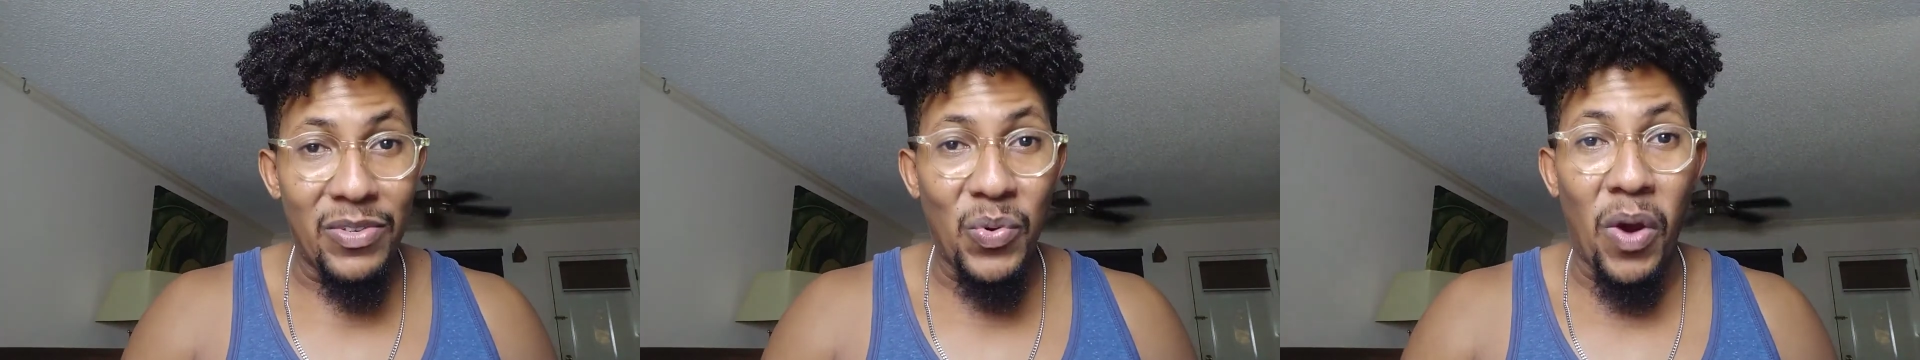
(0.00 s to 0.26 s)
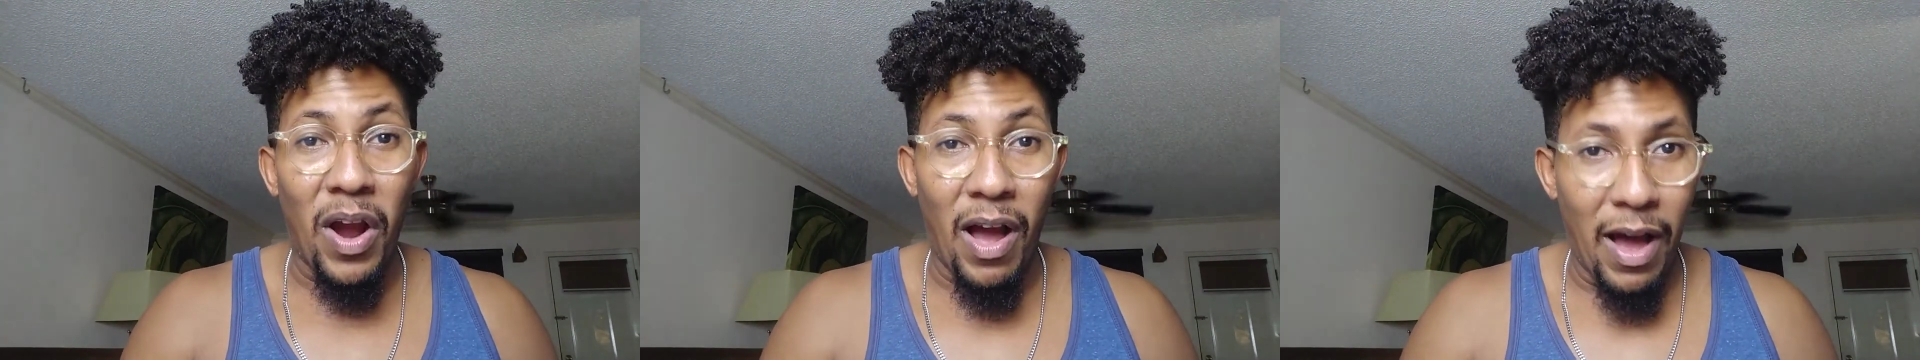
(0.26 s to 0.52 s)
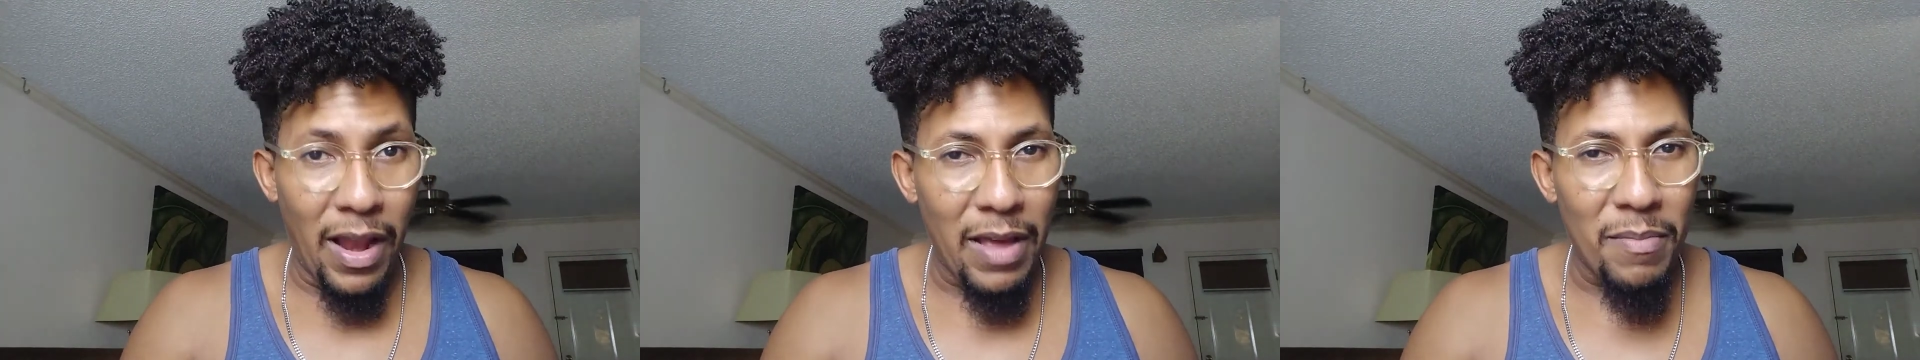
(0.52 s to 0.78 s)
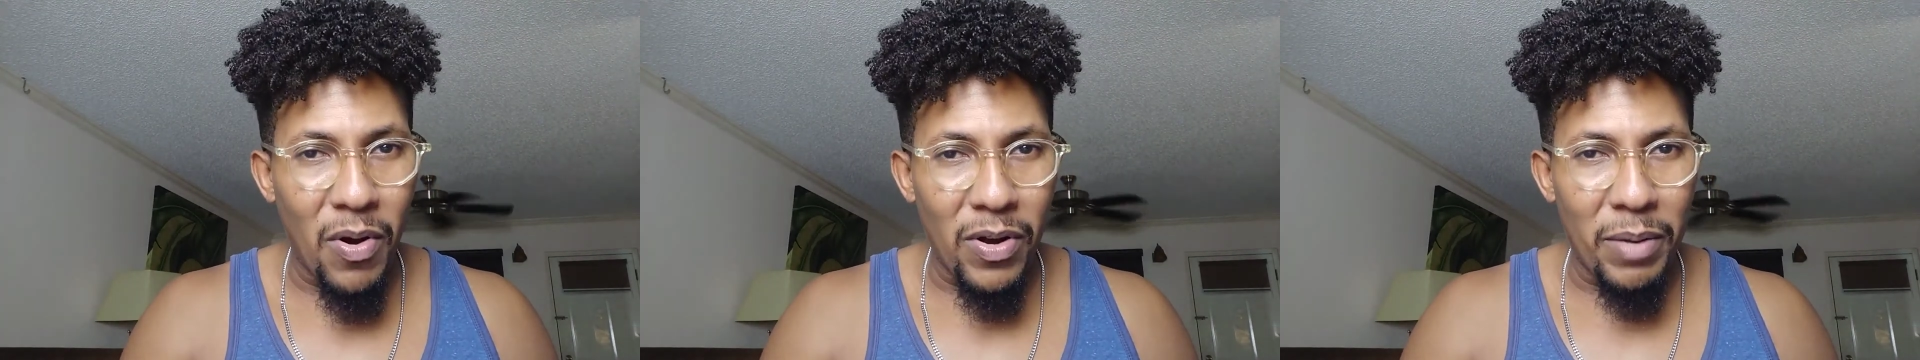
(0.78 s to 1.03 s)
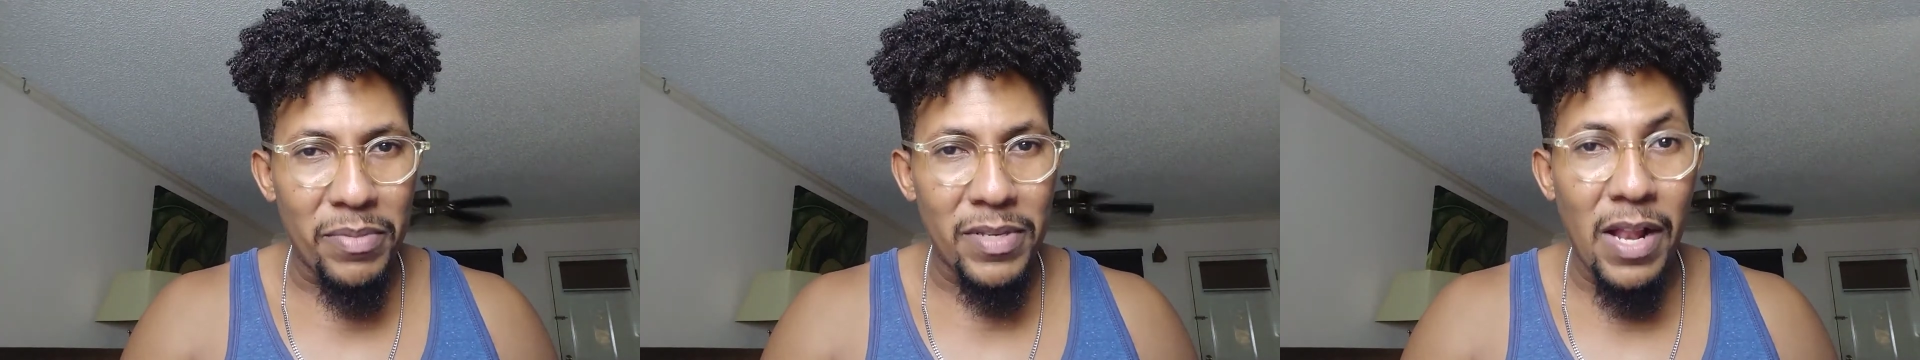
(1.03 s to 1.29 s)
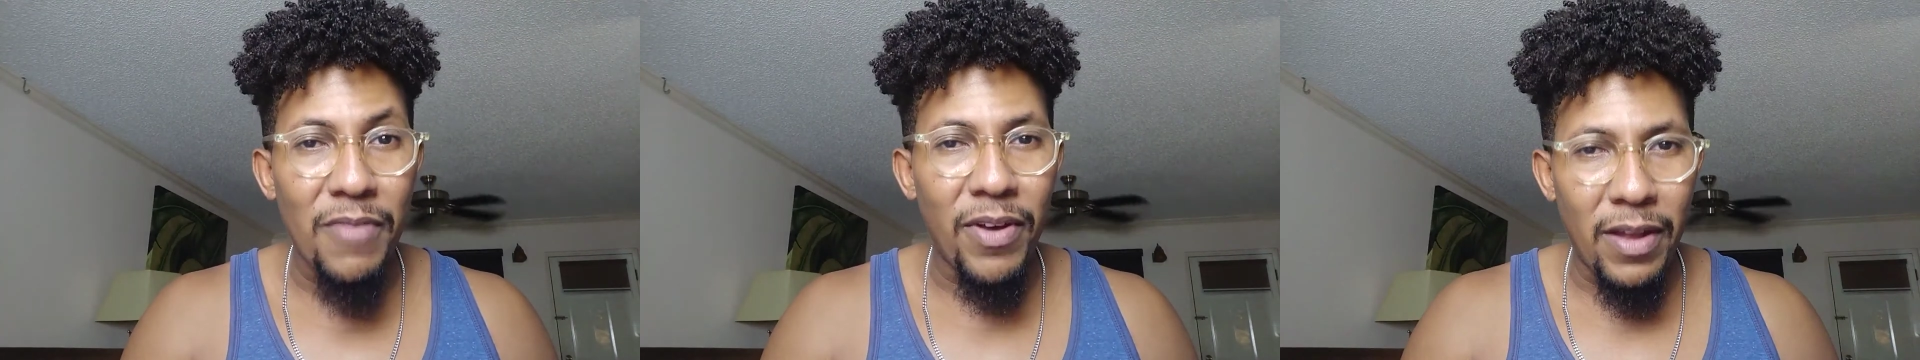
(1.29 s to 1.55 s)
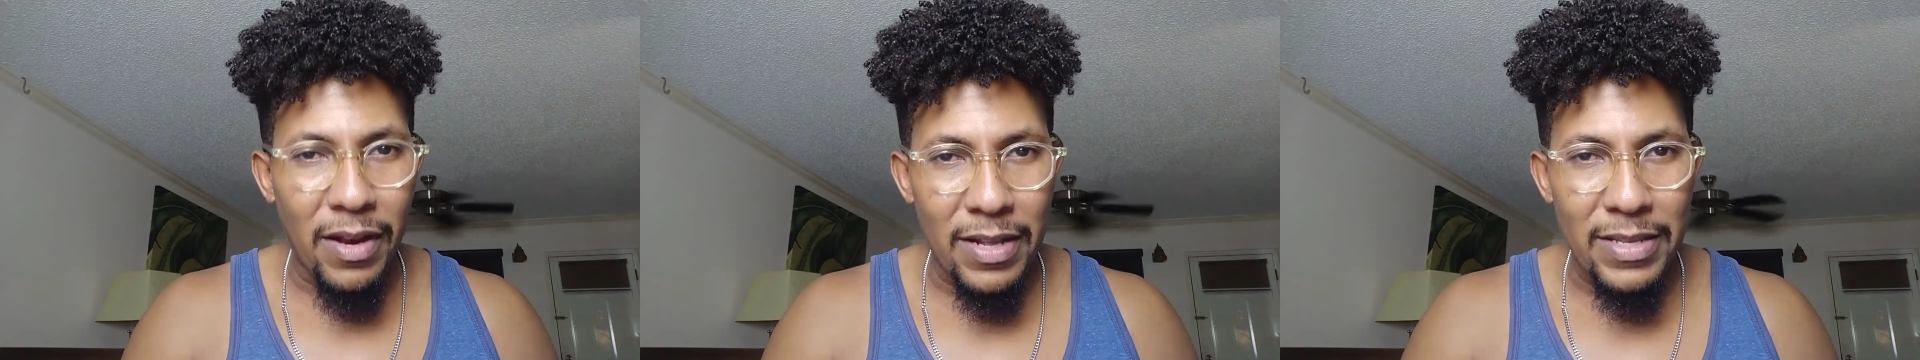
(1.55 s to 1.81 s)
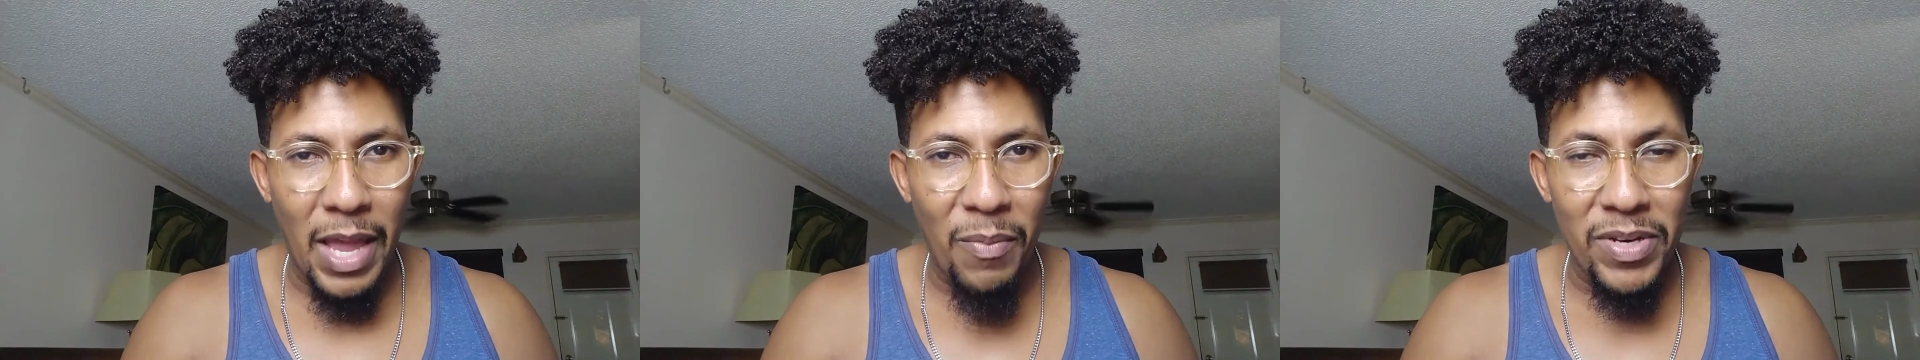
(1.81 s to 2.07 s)
who are all about themselves another
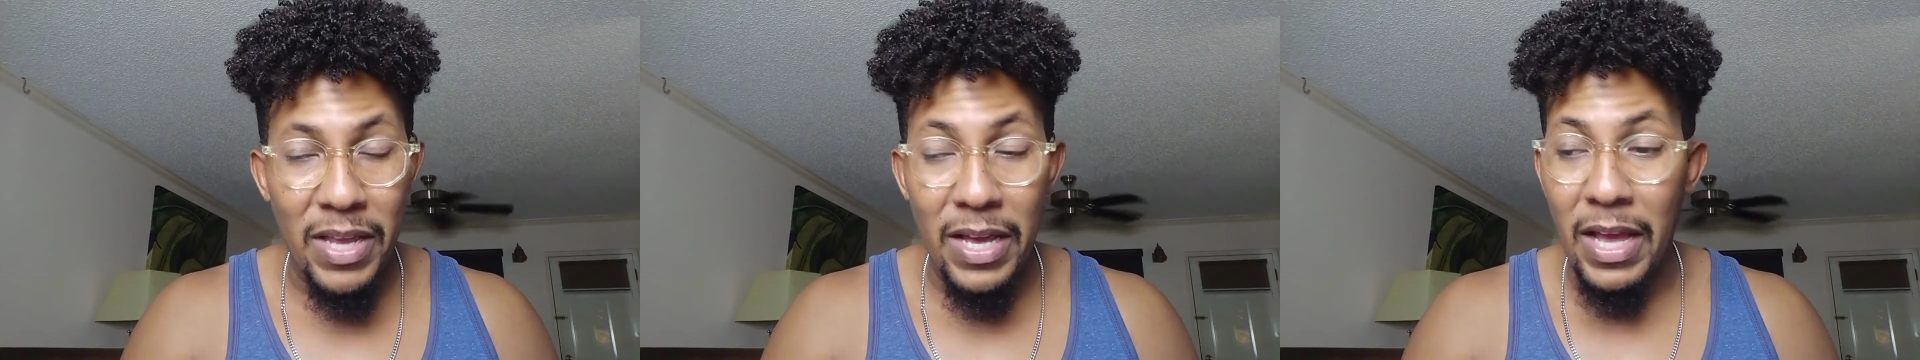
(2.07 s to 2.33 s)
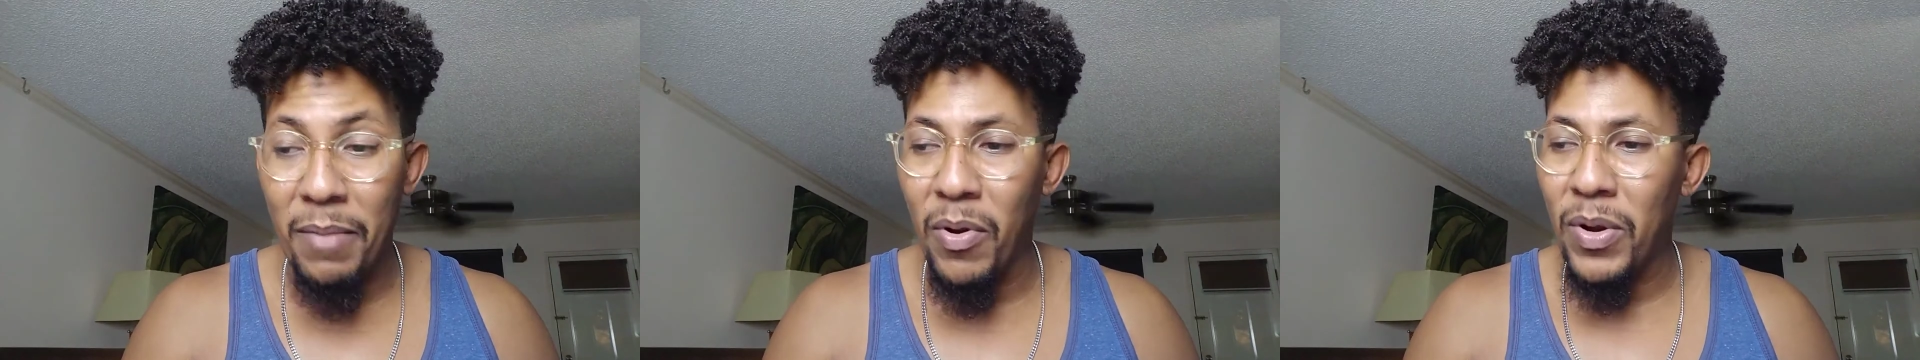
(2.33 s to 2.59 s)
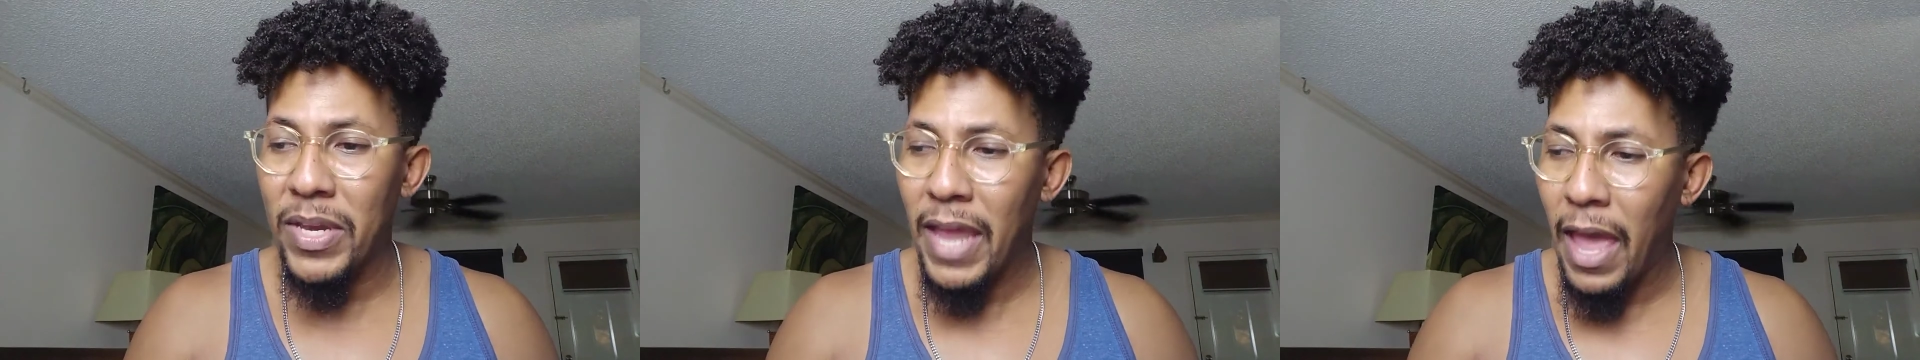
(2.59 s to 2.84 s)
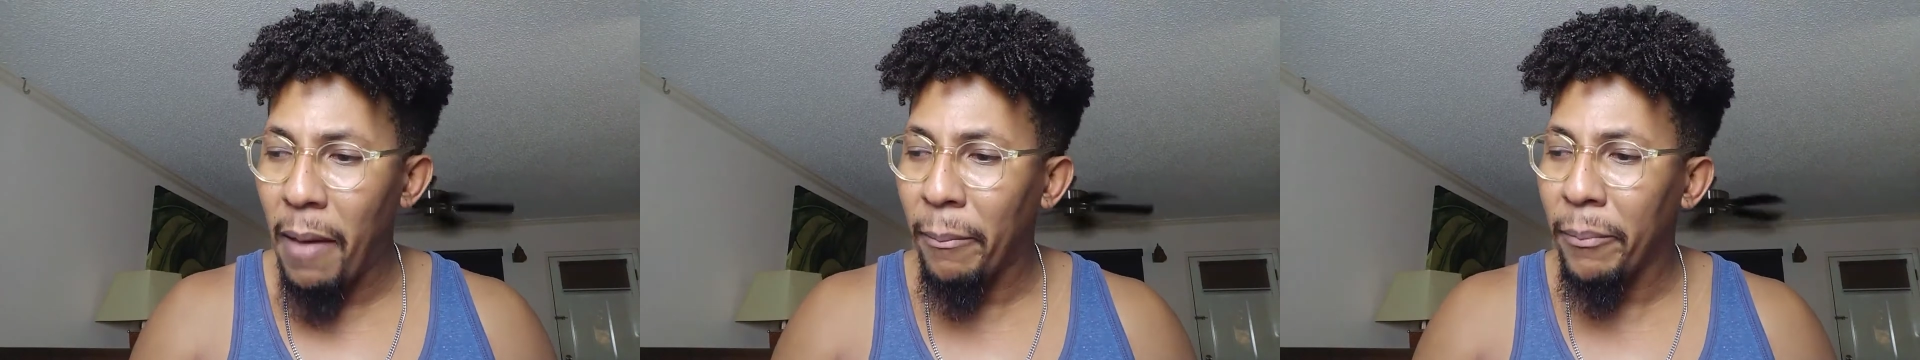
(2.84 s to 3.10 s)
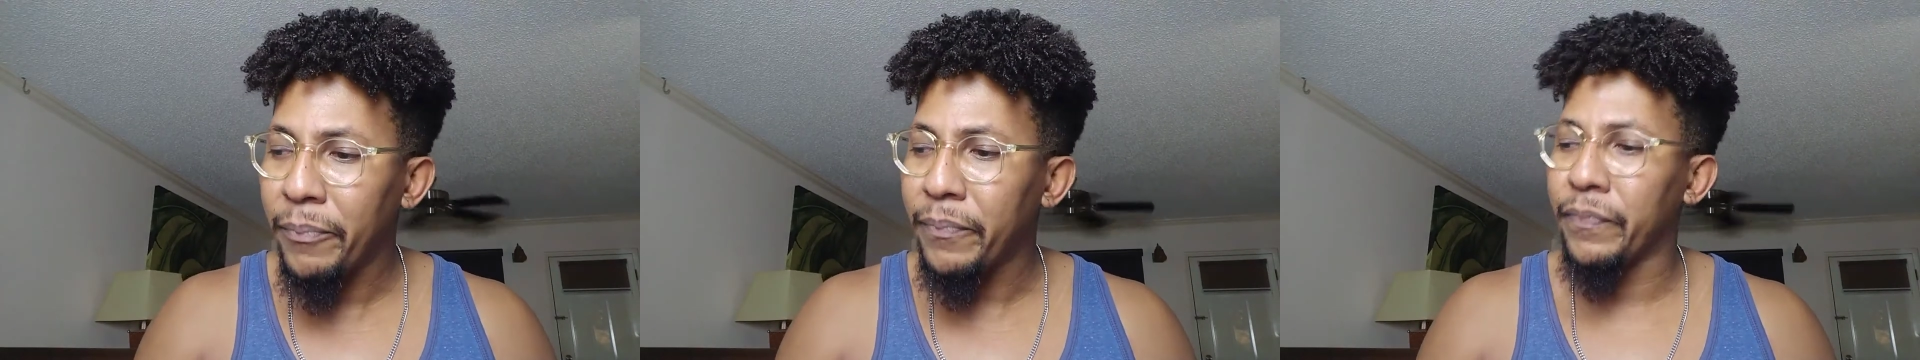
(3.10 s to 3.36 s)
time we talk about them